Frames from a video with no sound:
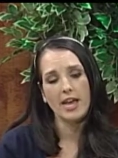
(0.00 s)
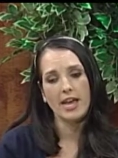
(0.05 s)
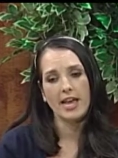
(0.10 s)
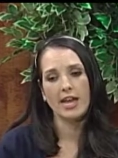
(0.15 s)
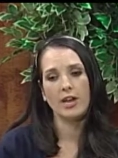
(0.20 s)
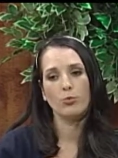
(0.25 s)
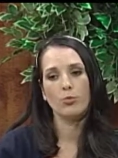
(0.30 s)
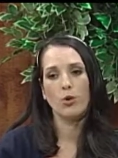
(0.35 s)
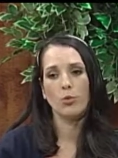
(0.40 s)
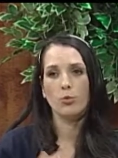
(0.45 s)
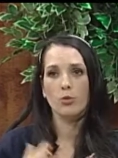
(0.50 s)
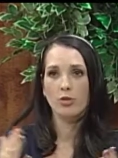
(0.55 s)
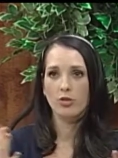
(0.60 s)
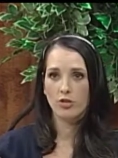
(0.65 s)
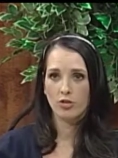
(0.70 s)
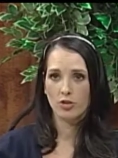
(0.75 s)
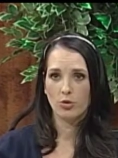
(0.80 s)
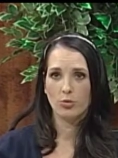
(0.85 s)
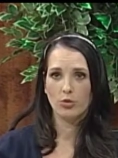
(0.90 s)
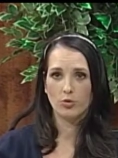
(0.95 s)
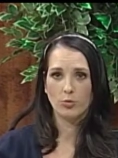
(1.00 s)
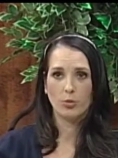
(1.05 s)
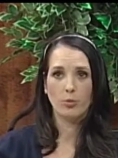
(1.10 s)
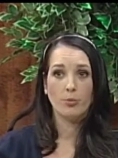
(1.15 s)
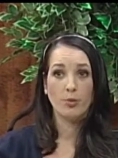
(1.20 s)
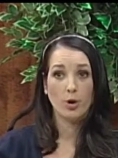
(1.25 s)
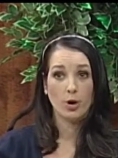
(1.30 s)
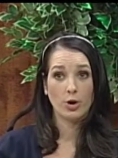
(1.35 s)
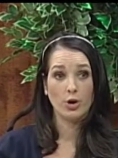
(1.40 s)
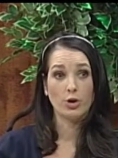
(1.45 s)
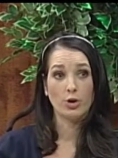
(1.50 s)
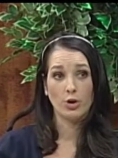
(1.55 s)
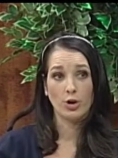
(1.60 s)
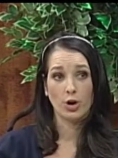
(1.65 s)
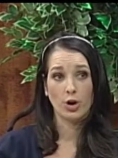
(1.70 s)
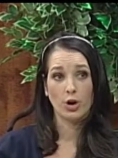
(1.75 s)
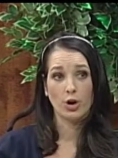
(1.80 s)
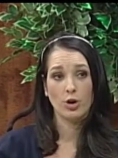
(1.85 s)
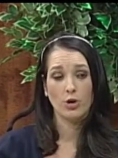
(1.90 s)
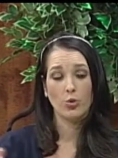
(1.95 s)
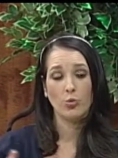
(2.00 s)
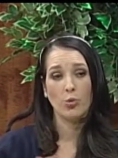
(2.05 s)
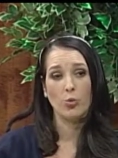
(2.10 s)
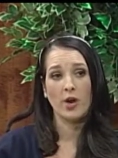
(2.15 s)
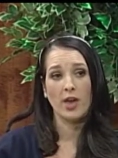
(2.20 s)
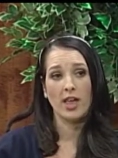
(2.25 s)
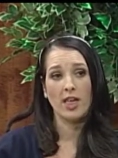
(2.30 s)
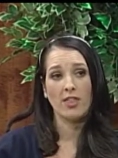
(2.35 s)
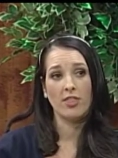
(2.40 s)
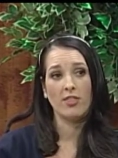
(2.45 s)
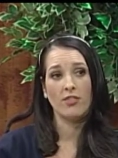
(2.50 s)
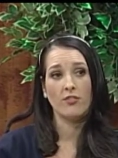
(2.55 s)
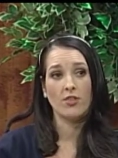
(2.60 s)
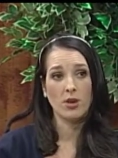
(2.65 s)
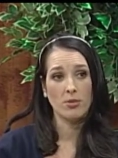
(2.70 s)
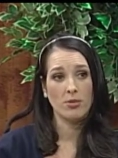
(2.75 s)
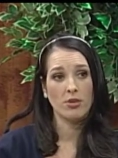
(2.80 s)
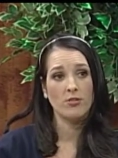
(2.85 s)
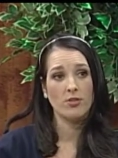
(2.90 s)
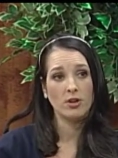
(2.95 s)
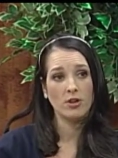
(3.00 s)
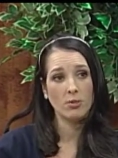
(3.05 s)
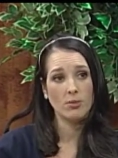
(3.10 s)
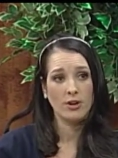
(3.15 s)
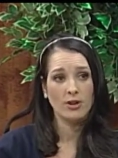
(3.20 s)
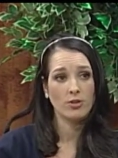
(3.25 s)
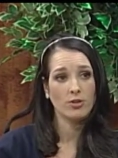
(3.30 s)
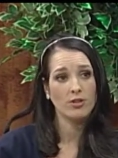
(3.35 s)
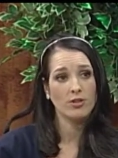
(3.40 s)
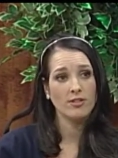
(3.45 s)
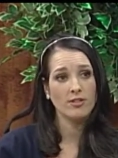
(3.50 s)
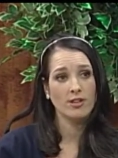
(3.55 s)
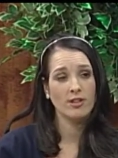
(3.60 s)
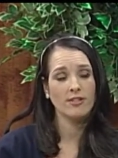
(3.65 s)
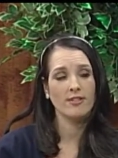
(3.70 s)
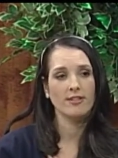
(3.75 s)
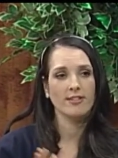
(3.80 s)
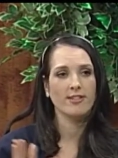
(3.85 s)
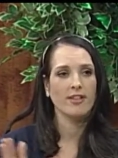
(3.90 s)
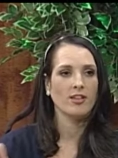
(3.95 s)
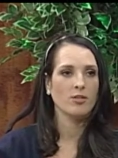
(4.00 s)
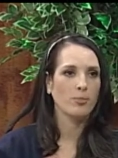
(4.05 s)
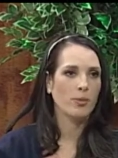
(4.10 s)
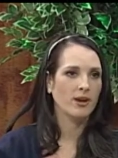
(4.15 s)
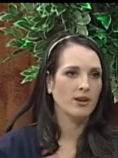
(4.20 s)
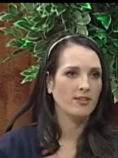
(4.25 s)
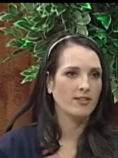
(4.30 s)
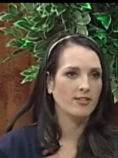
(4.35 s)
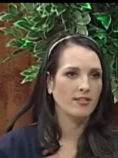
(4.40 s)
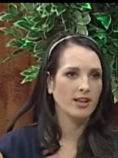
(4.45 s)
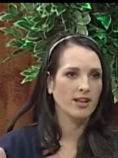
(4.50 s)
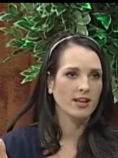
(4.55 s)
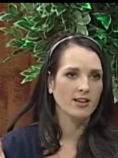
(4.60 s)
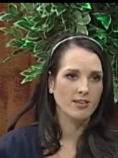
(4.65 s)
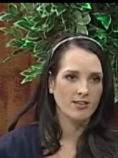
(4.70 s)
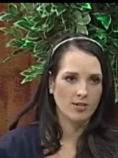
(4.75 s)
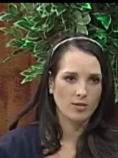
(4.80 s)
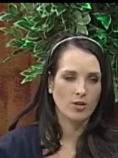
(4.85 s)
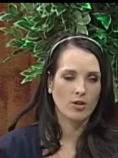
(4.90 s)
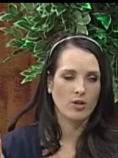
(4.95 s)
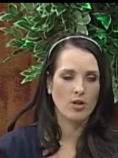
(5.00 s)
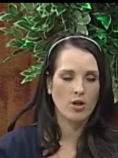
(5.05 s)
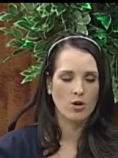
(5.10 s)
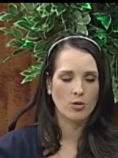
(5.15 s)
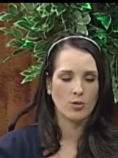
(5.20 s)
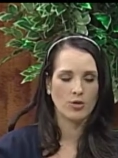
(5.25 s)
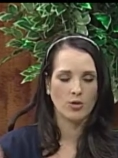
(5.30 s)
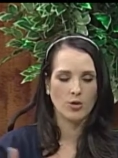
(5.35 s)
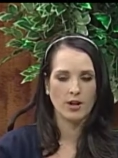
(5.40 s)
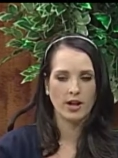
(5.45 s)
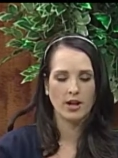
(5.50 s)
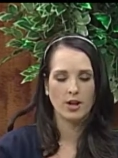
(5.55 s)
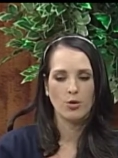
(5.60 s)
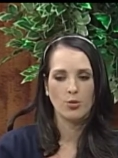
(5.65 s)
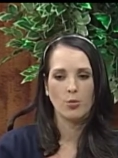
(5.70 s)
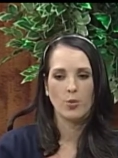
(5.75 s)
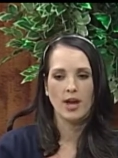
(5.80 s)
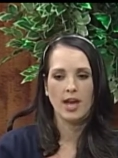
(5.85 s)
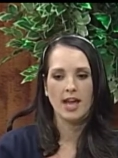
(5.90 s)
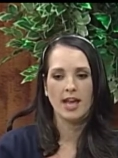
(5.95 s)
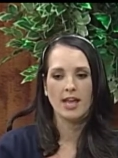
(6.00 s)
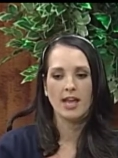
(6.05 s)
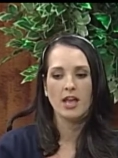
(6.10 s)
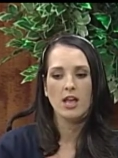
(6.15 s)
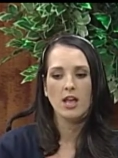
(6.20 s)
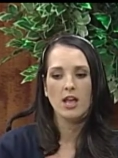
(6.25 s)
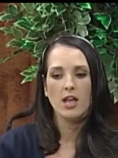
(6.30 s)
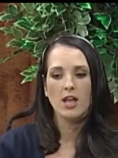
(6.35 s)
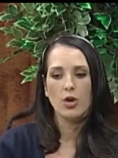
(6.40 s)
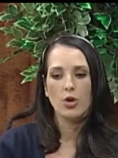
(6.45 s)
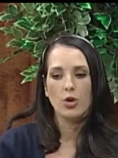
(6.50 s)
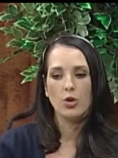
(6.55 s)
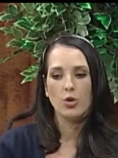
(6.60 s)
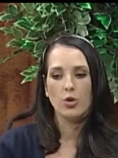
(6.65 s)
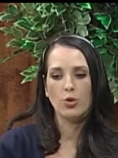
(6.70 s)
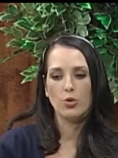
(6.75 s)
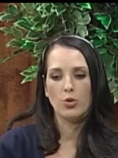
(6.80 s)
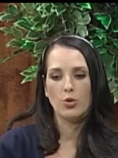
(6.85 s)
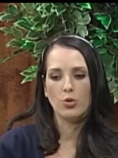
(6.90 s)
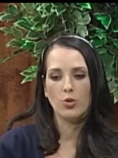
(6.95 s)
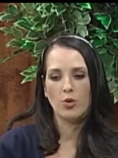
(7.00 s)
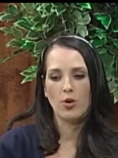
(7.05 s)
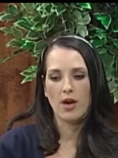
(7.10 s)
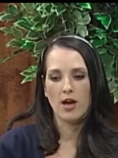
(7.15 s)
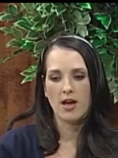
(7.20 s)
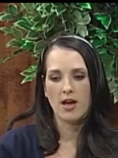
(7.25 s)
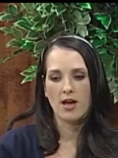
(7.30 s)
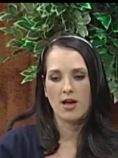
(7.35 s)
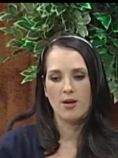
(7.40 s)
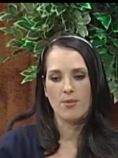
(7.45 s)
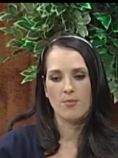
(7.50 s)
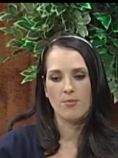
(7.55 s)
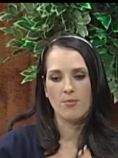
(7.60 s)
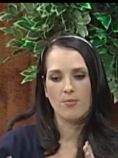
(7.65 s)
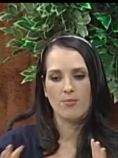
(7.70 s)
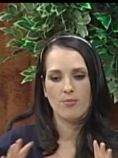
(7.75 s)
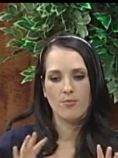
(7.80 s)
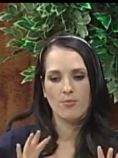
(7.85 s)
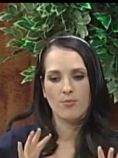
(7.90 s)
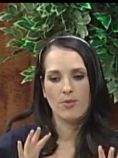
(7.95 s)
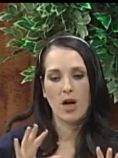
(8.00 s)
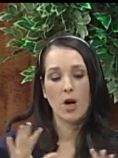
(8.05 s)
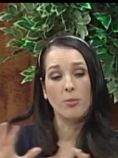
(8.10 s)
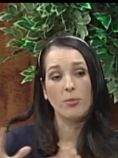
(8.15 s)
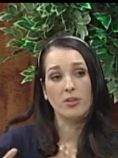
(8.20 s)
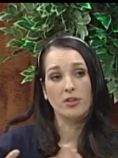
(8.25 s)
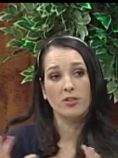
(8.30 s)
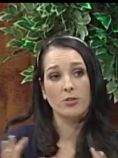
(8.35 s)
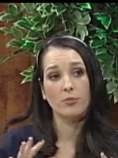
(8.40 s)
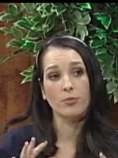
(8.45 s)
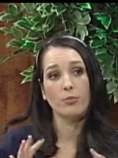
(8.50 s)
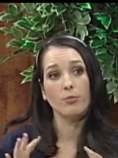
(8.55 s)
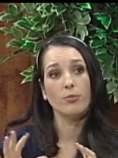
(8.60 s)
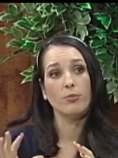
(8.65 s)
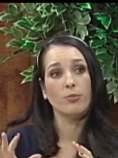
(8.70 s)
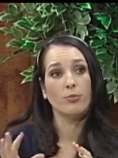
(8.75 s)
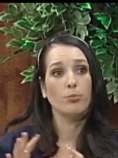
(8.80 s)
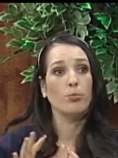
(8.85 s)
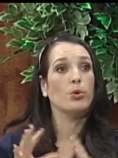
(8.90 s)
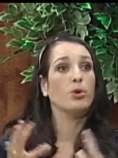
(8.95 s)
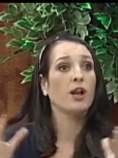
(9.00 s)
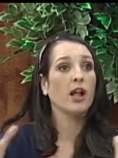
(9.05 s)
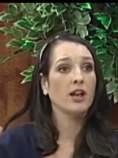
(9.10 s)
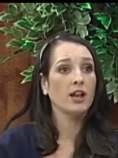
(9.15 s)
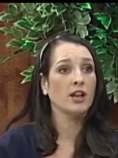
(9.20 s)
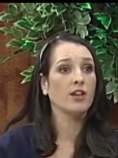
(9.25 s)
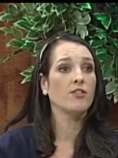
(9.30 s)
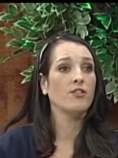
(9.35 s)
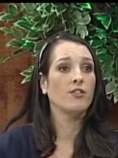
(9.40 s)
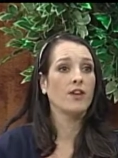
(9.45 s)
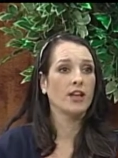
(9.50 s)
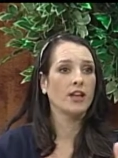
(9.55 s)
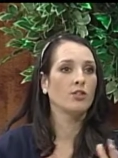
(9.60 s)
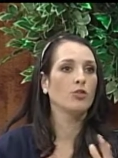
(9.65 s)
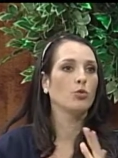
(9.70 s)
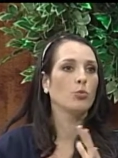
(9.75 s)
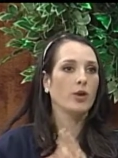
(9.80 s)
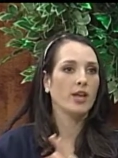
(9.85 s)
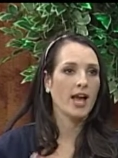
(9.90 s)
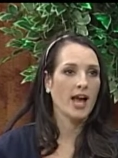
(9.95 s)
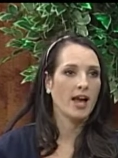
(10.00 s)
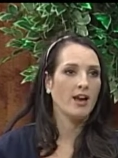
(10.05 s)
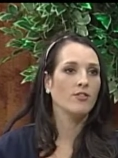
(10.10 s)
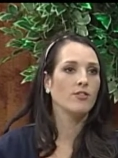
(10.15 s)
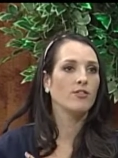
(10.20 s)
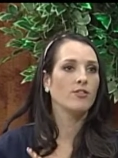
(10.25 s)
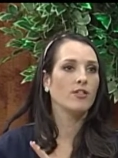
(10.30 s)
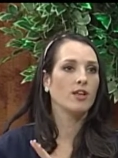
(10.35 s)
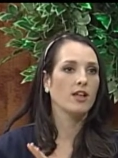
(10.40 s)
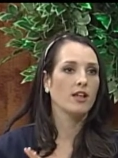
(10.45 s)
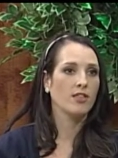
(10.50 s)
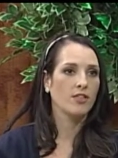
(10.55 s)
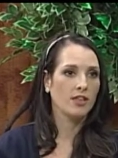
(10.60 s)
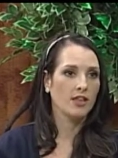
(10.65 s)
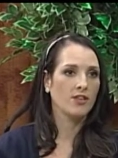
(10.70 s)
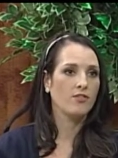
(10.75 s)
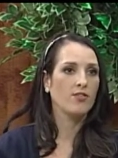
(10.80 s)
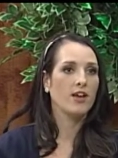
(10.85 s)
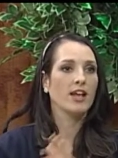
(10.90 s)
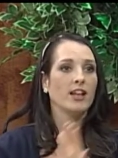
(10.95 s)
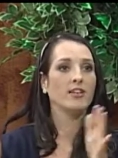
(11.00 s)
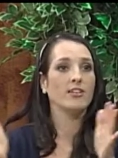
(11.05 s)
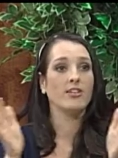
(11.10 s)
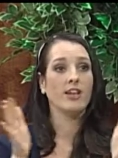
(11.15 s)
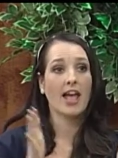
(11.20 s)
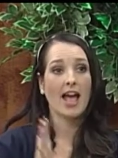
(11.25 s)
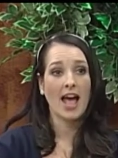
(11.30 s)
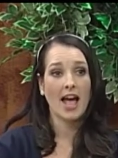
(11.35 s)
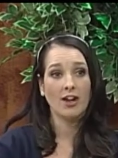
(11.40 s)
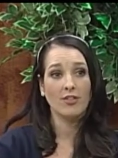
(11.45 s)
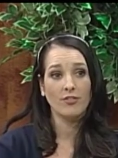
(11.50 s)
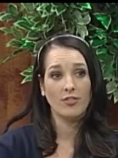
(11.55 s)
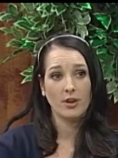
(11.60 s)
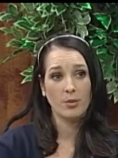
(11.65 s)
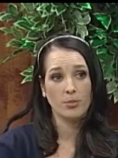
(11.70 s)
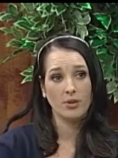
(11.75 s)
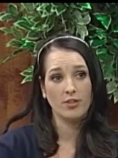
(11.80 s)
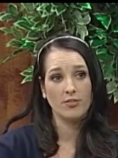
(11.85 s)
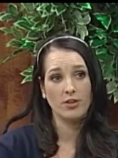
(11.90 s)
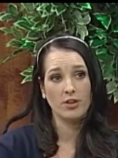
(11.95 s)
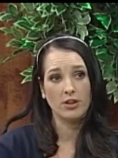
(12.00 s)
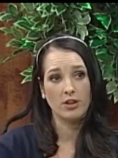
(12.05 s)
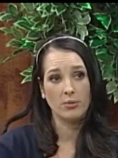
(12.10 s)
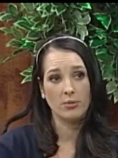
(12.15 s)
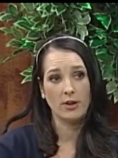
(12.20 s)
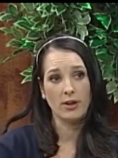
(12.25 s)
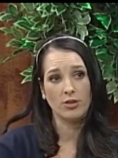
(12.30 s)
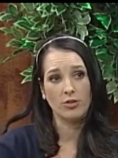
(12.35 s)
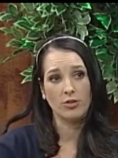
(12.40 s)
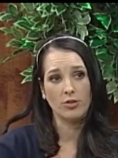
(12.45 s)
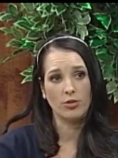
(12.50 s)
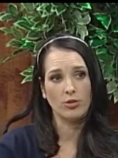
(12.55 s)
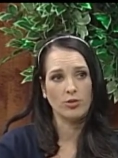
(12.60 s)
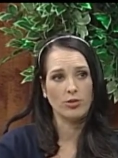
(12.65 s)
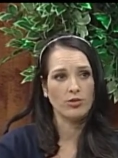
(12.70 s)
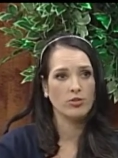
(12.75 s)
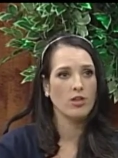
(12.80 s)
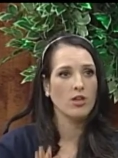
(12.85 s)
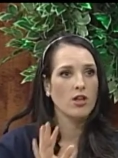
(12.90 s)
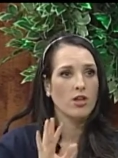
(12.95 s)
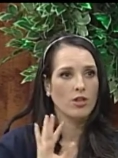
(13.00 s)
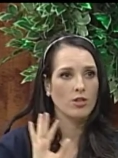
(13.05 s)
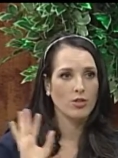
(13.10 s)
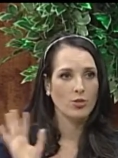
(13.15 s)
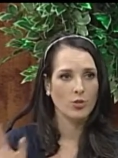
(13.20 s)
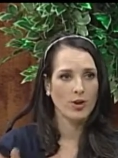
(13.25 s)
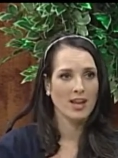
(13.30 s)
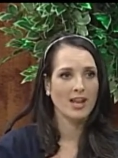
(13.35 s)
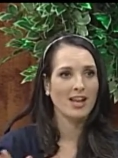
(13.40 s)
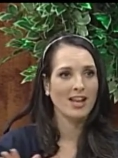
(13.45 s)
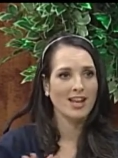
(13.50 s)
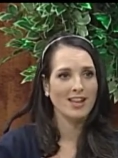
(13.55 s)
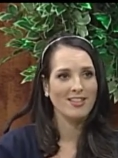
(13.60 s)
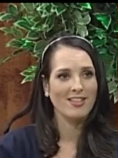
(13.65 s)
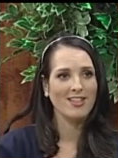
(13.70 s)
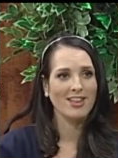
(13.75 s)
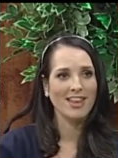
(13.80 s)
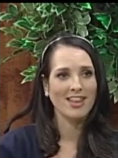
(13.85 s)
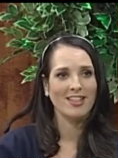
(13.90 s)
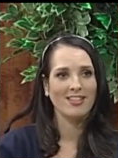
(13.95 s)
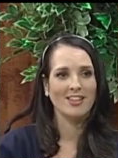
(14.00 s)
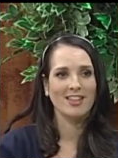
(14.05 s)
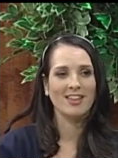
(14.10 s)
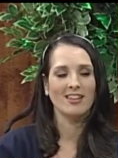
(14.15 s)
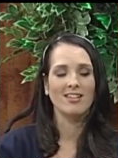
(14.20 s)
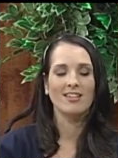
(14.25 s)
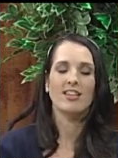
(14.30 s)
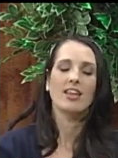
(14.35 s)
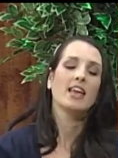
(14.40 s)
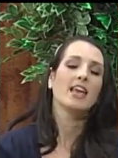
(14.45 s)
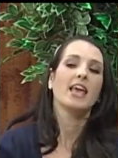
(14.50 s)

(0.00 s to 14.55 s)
And what we'll do is we'll partner with Family Fundamentals and Success by Six, along with United Way, who um, help us put on an event. We have the event at Family Fundamentals located in Lakeland,